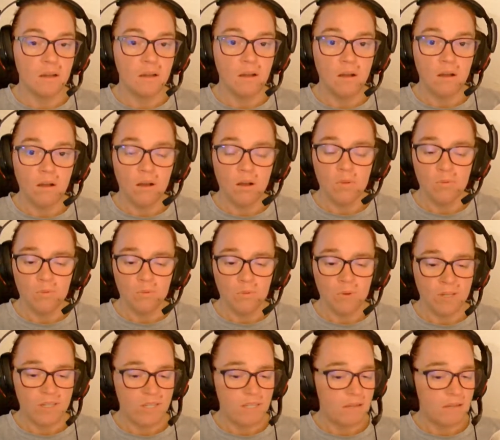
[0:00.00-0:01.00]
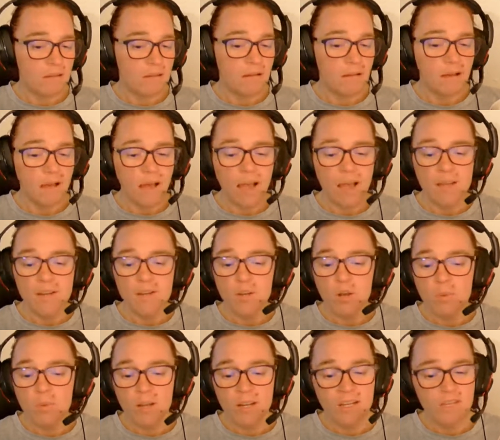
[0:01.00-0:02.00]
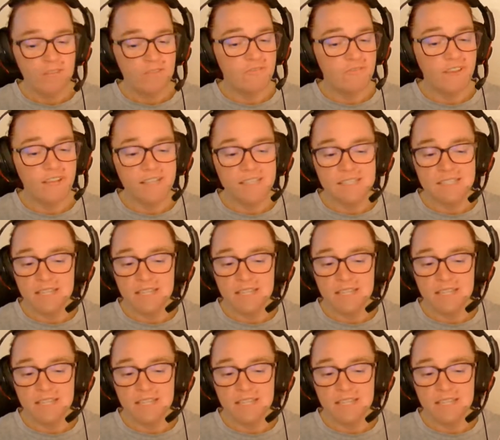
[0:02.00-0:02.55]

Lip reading: "Oh, Marilla, I know by your face